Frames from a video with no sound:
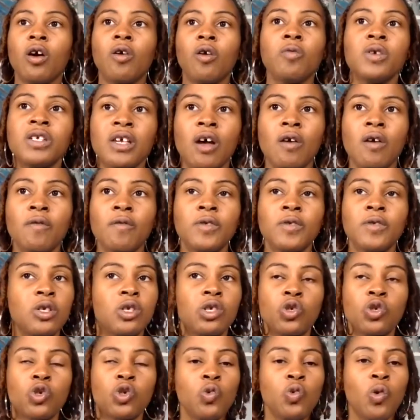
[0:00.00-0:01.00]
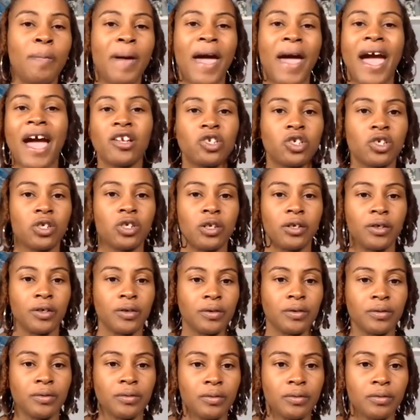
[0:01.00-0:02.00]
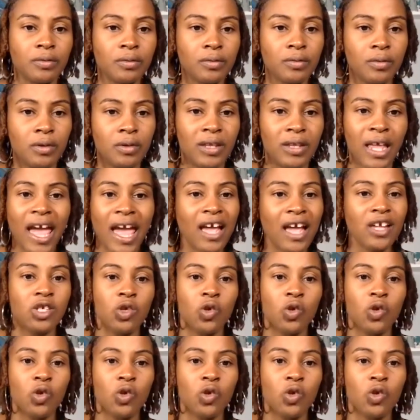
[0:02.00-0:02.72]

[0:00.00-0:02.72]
results to a bachelor that has no